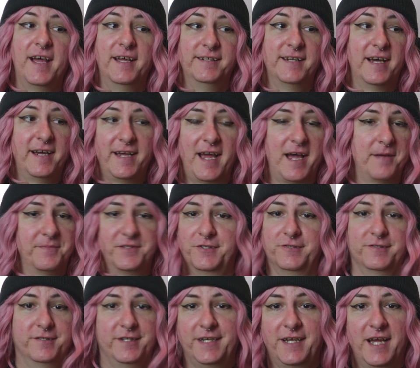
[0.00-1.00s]
and I
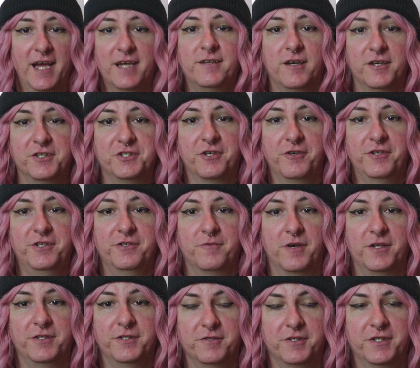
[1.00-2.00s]
absolutely cannot show you
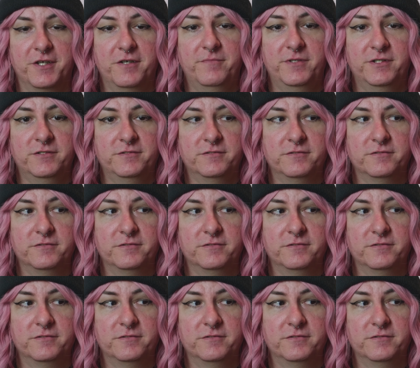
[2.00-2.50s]
on YouTube.